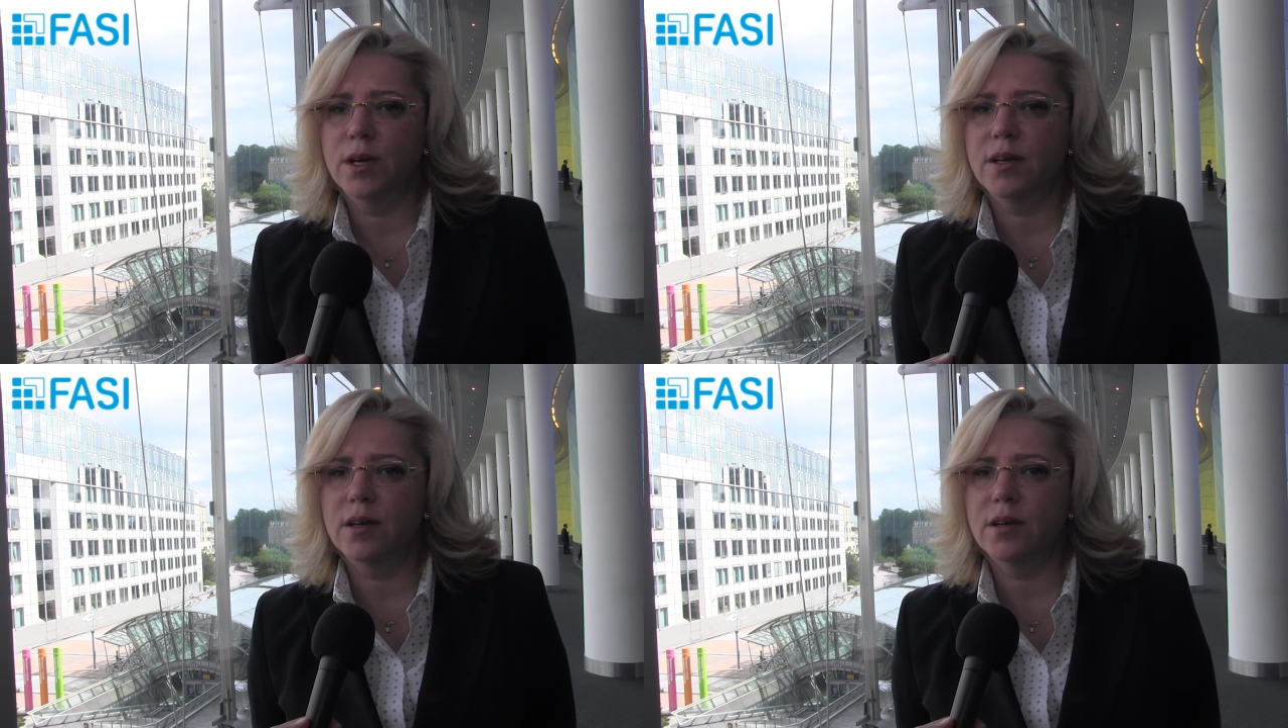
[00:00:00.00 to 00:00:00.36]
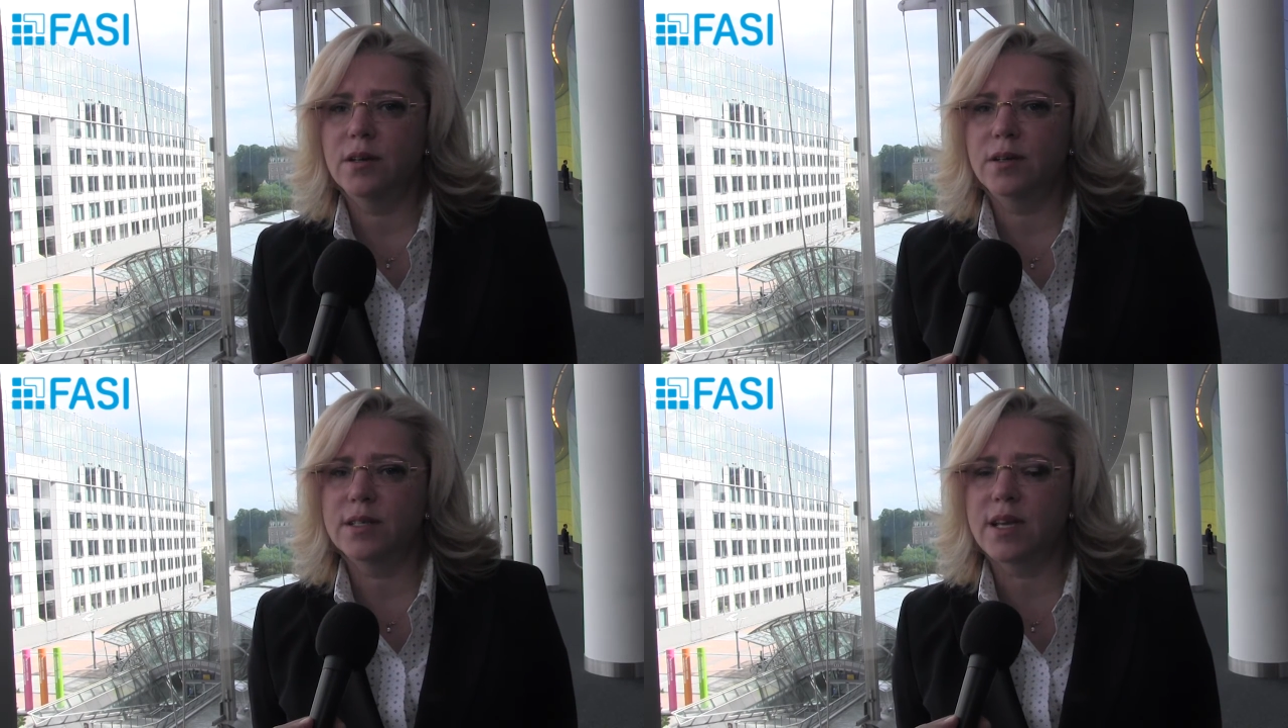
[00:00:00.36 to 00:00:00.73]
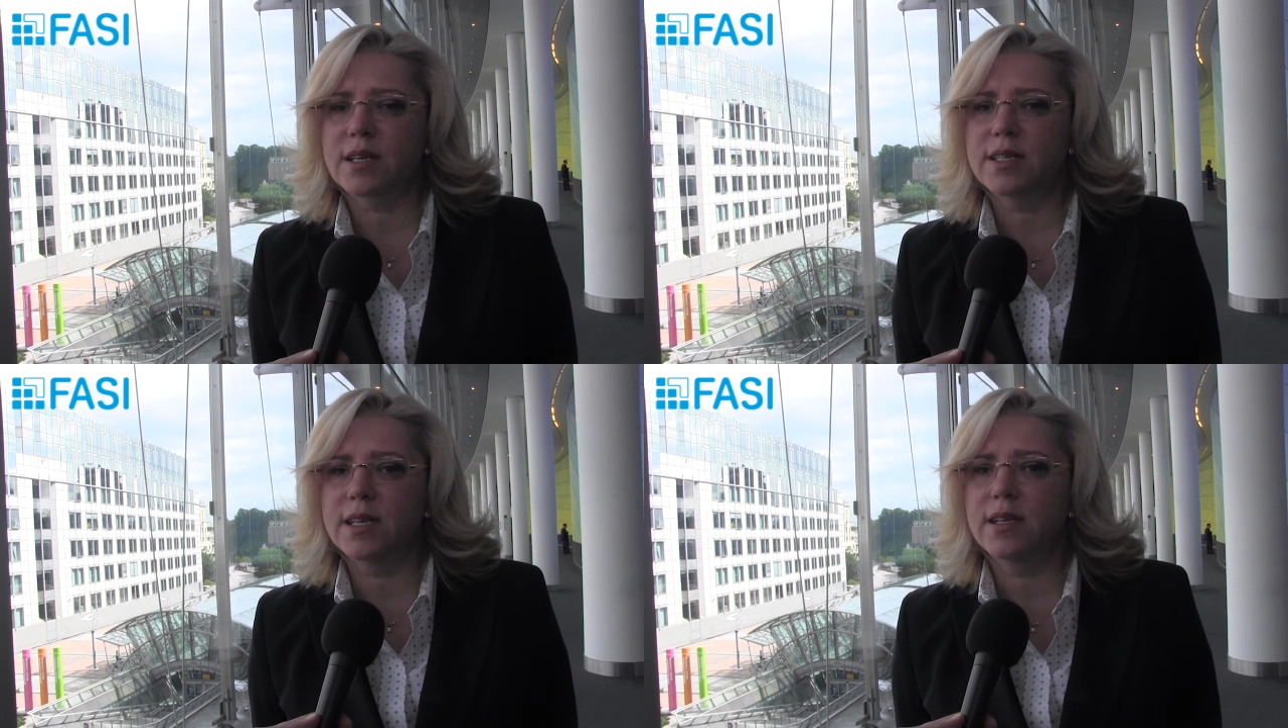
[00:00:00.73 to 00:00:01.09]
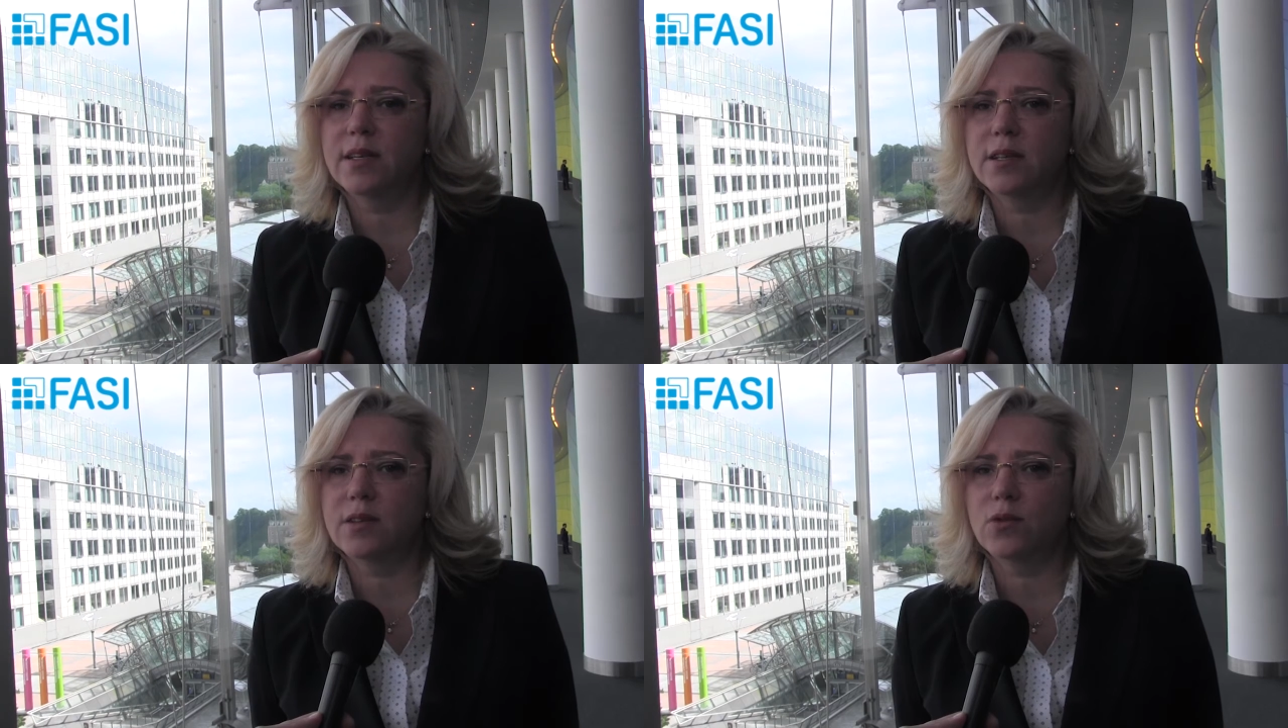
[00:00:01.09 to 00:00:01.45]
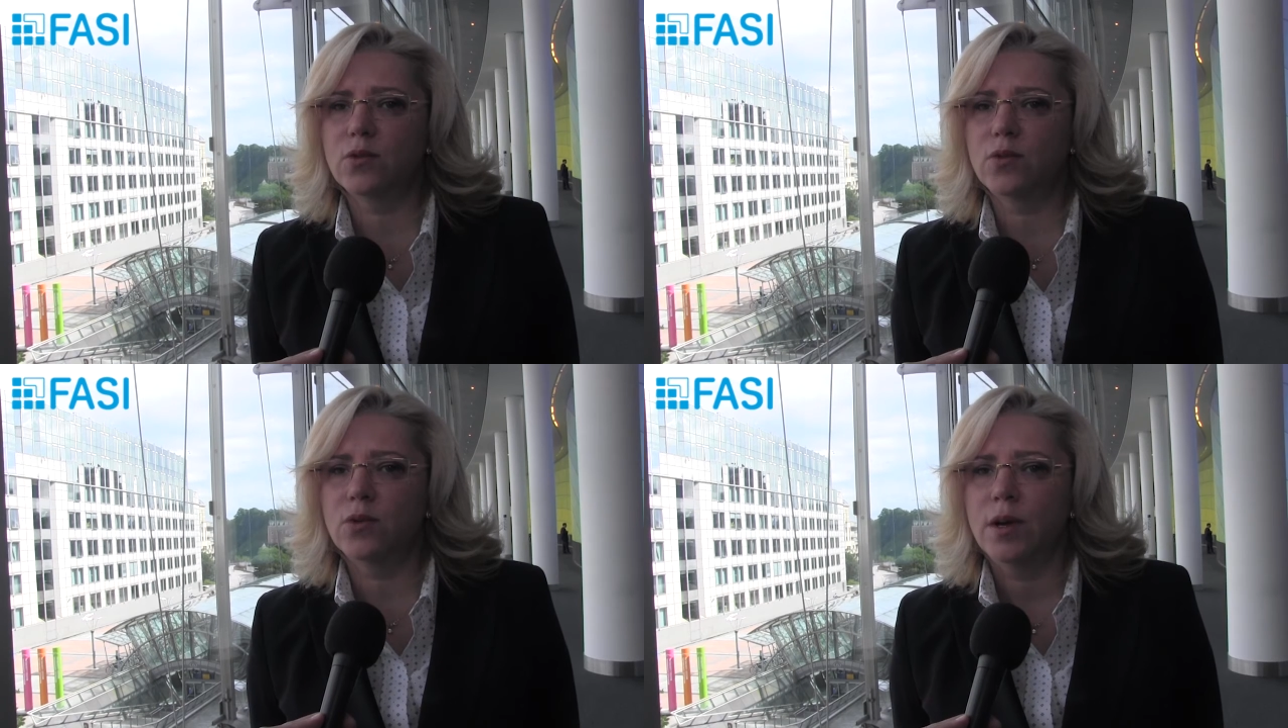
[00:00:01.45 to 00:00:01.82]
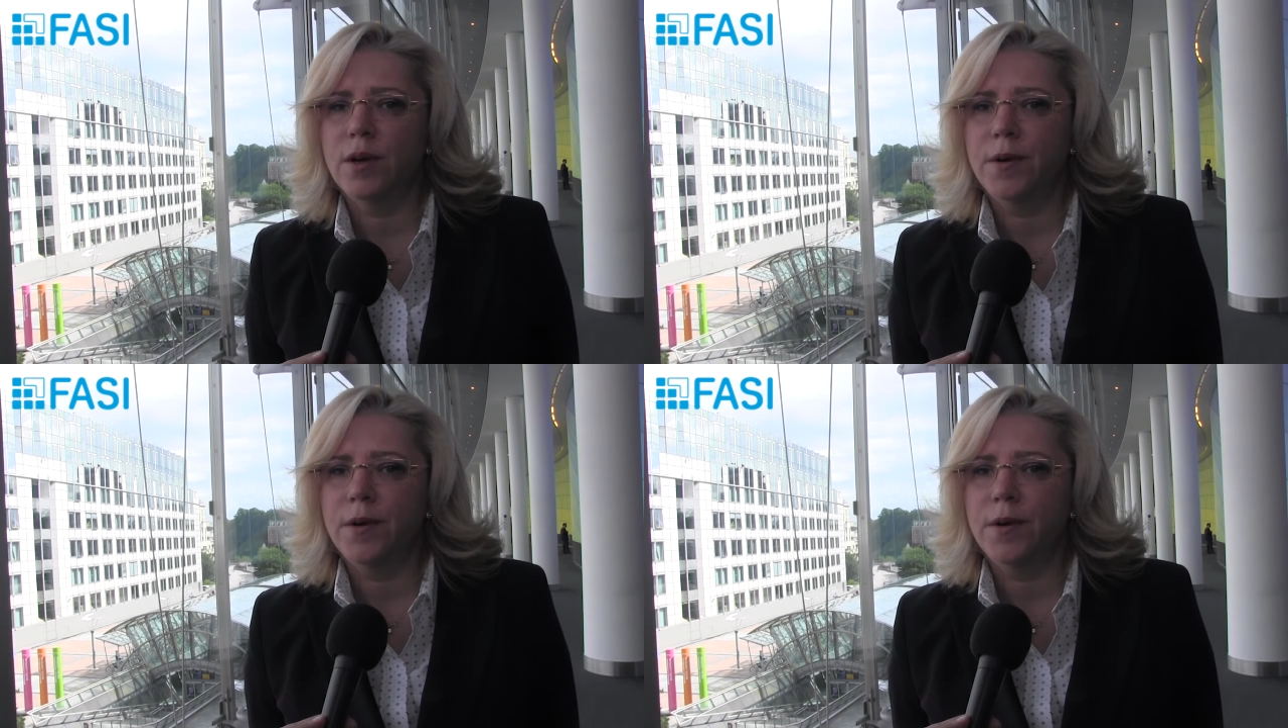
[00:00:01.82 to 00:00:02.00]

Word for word: we succeeded to